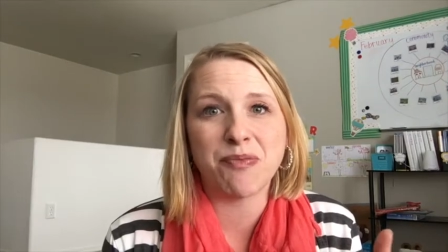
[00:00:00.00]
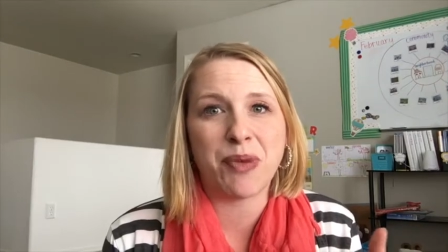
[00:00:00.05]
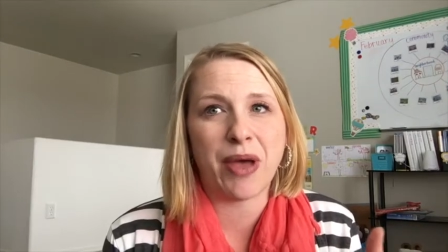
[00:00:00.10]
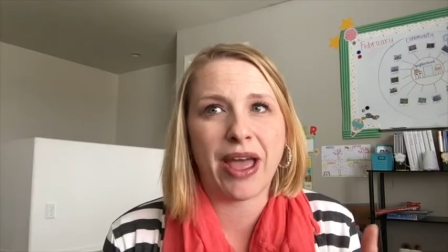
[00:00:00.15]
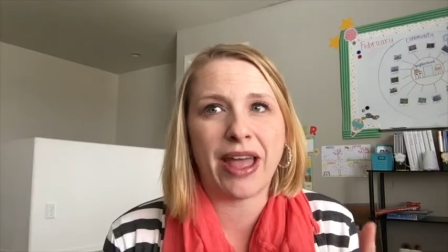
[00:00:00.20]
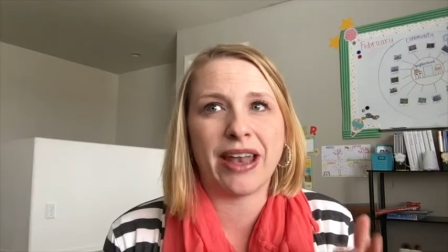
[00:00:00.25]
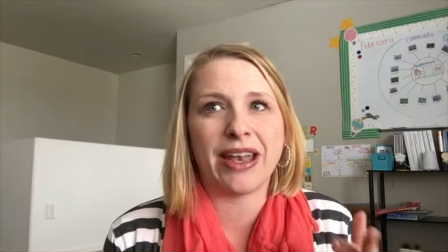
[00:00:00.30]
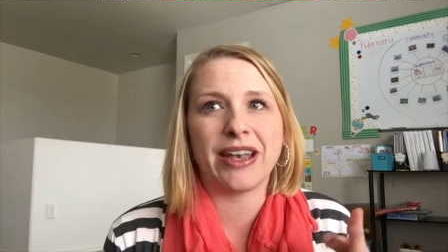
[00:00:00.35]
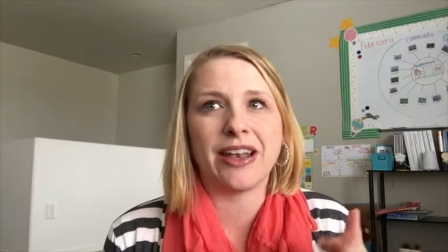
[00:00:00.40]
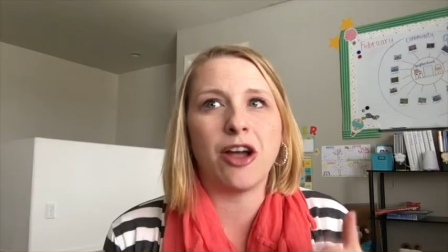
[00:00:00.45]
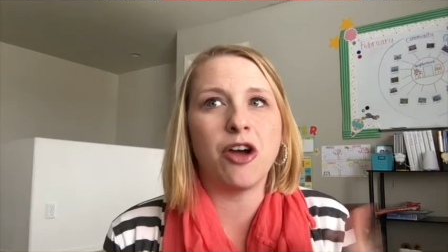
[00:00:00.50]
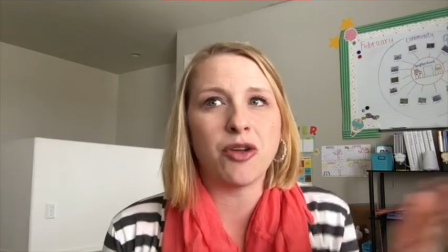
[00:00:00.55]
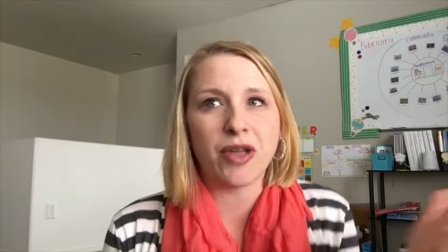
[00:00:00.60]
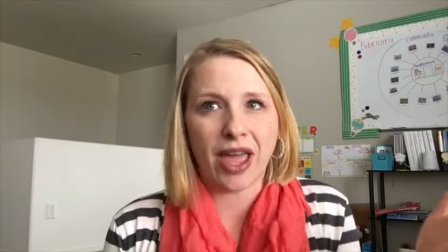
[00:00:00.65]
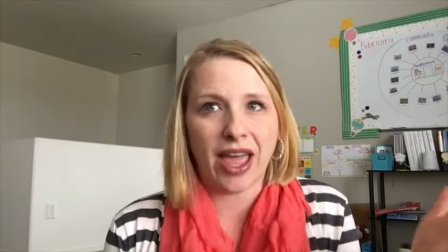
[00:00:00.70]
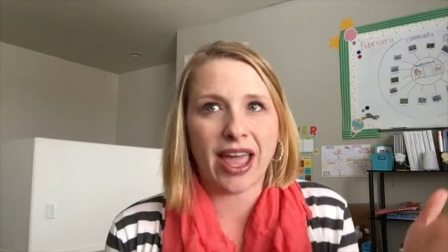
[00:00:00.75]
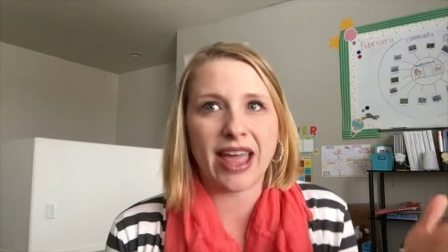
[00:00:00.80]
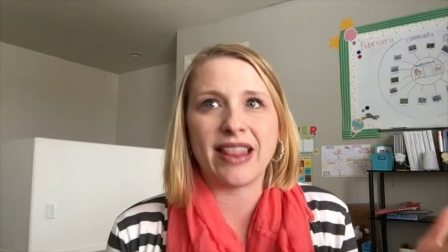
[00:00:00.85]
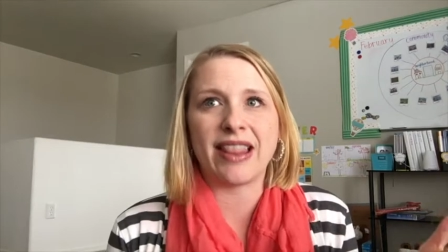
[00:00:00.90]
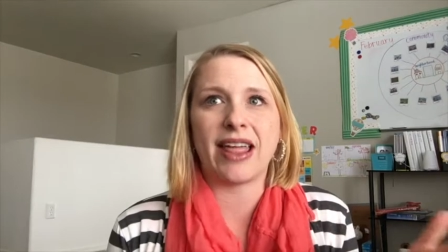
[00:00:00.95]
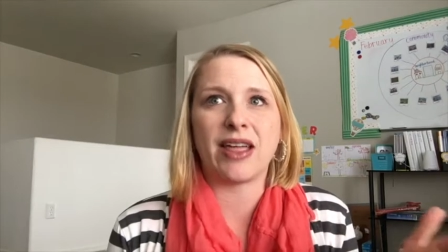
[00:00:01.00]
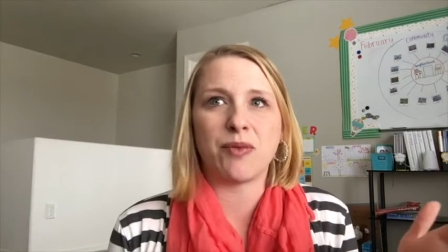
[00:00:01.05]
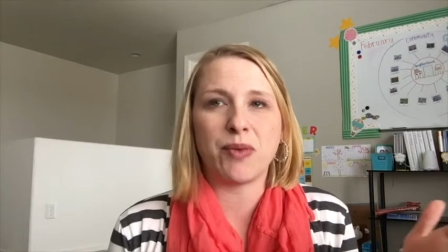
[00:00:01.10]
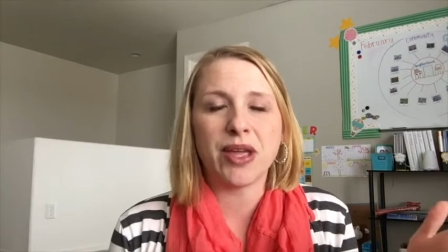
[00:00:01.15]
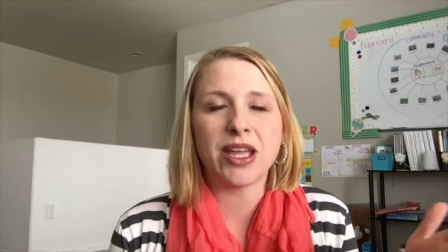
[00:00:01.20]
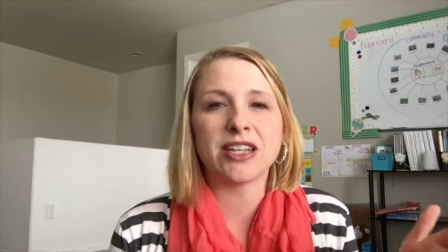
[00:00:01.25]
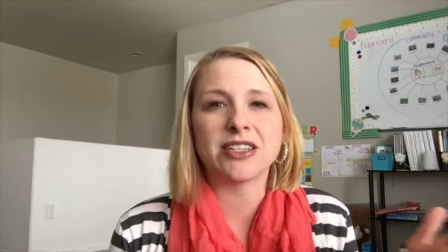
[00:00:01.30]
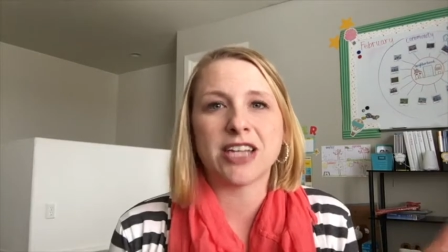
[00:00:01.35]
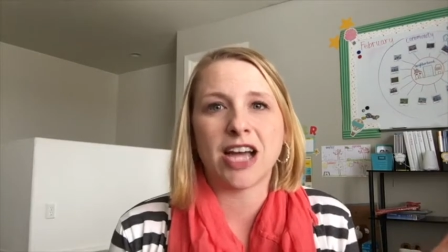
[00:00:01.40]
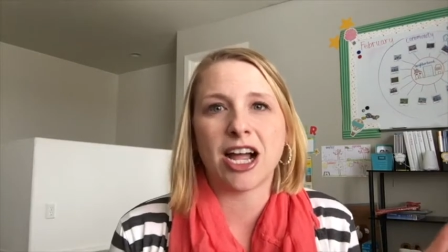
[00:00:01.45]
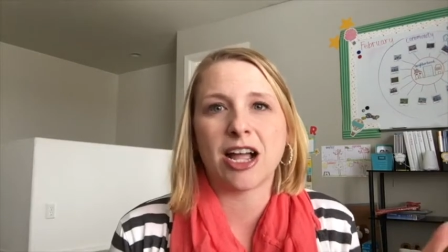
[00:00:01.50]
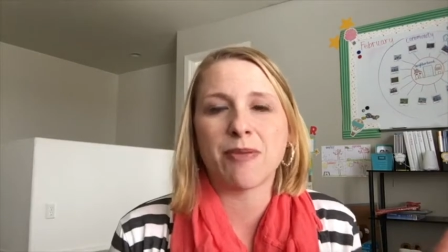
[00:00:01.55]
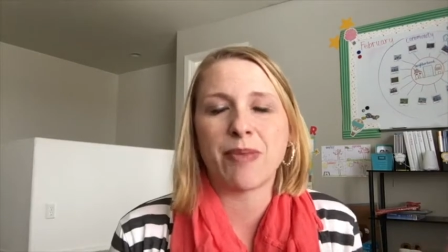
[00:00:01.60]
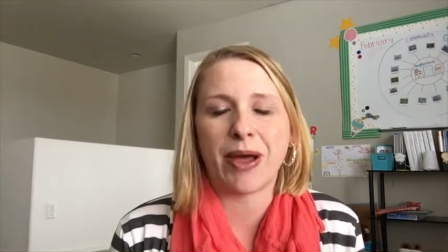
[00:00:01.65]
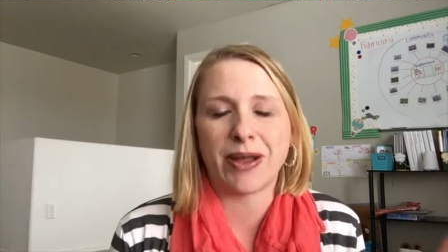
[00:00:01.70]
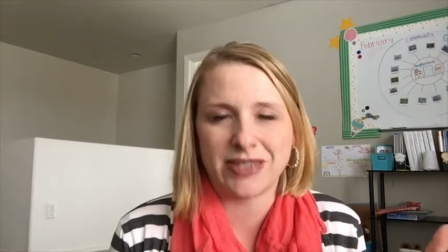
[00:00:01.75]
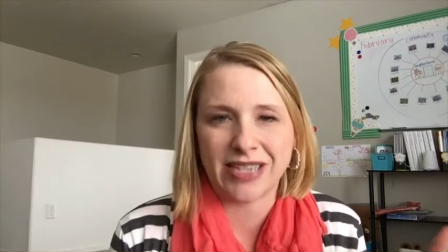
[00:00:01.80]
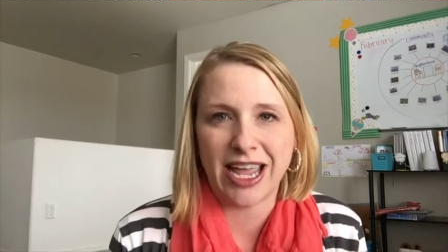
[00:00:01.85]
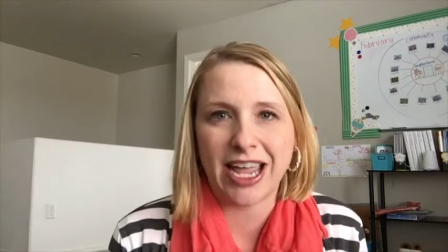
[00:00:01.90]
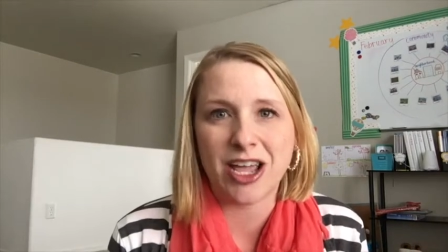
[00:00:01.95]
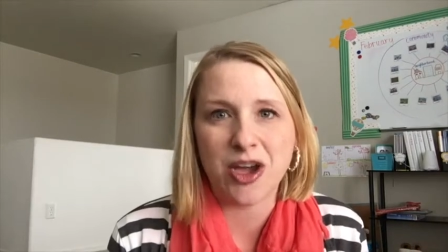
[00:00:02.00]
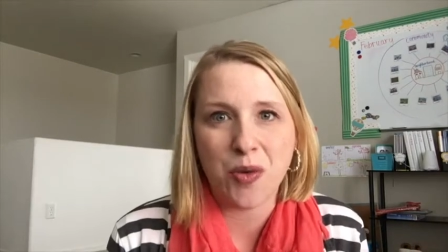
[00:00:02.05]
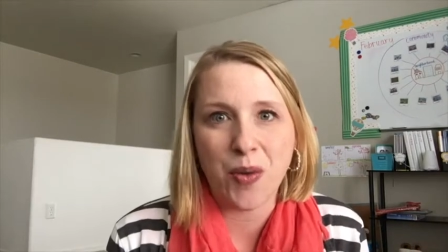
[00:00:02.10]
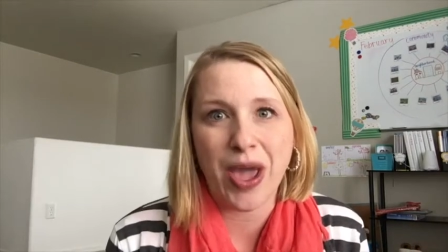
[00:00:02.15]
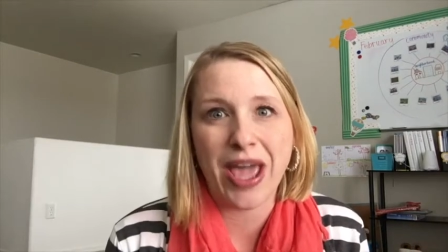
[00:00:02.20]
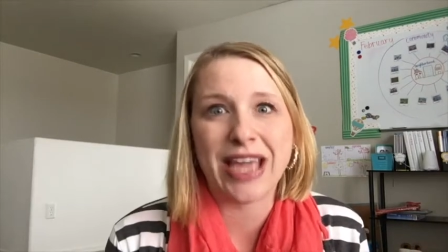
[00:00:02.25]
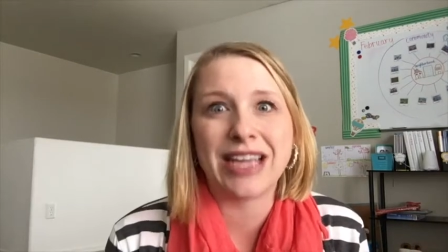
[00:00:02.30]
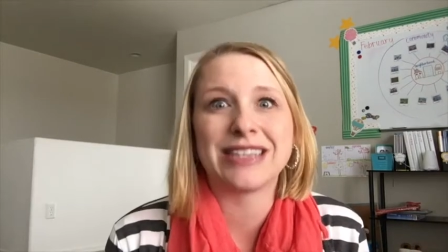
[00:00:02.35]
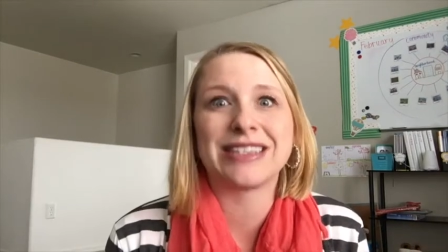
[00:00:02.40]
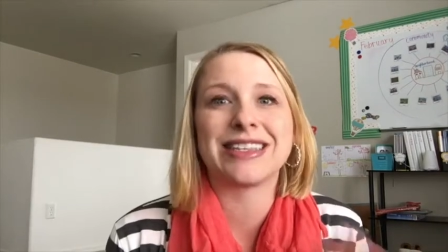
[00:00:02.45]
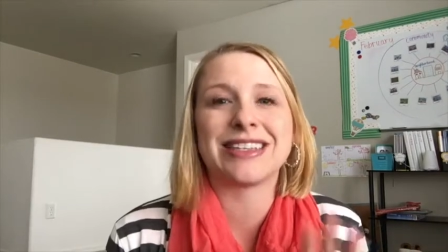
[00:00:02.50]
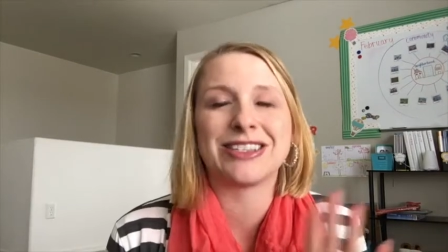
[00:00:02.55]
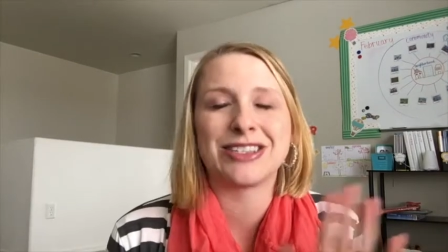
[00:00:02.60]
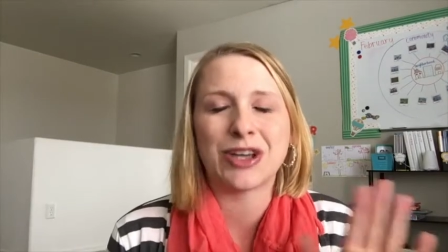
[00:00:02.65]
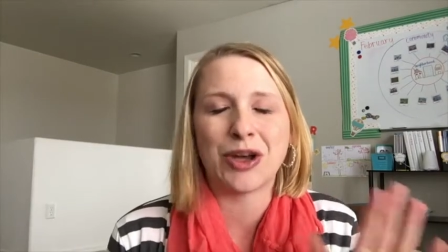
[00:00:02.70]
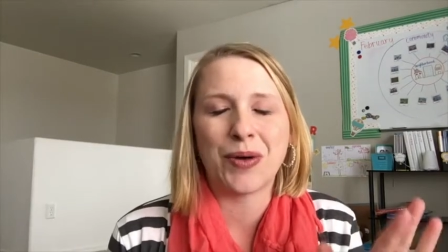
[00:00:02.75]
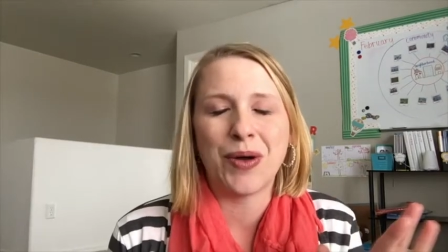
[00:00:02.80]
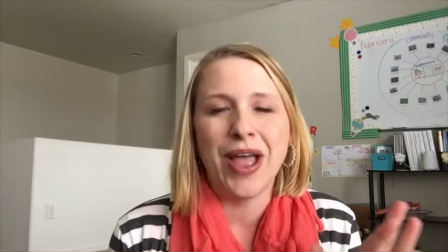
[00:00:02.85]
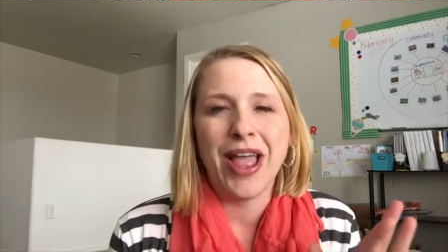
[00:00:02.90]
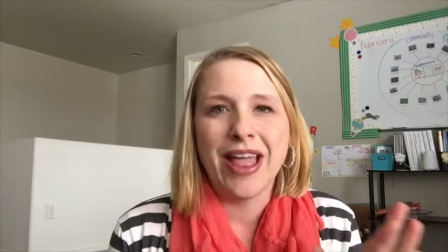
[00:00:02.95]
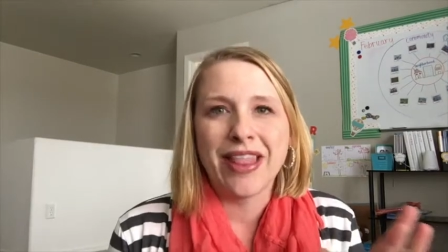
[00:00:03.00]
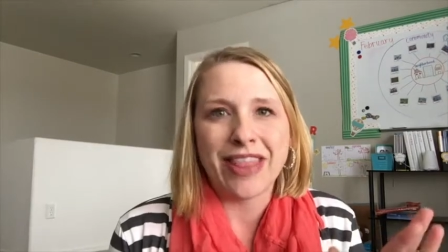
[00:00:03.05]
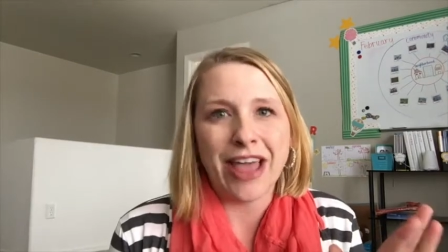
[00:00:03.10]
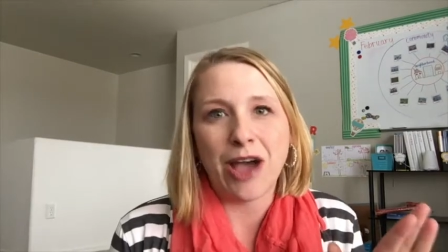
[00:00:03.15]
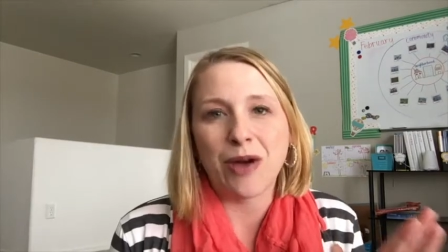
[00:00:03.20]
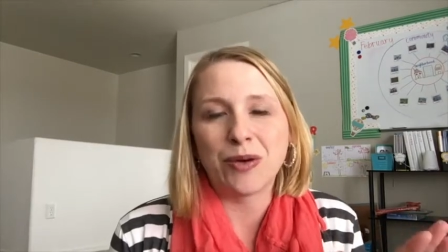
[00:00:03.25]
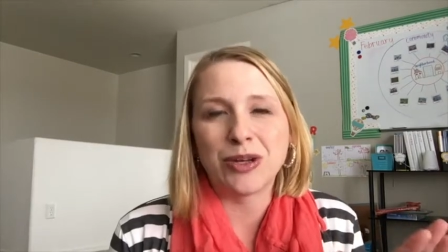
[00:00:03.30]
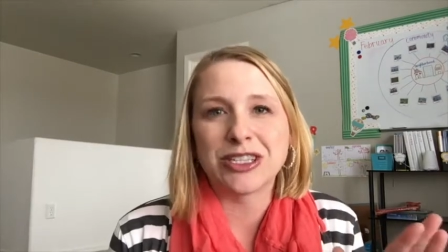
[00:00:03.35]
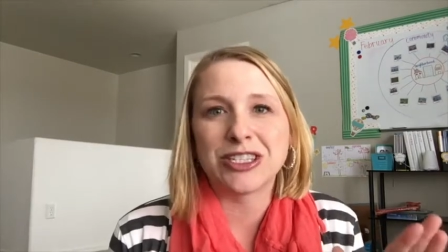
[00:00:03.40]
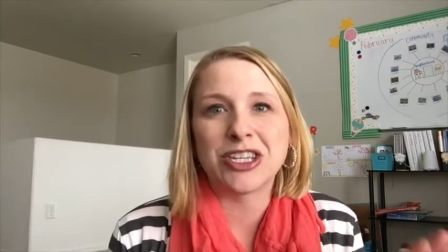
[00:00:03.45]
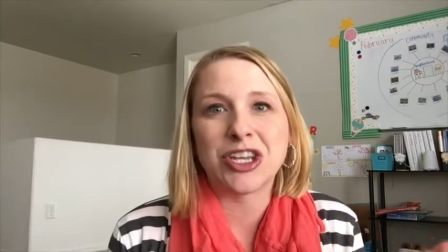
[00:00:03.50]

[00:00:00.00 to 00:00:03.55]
but okay, like we could talk about takeaways. And so that was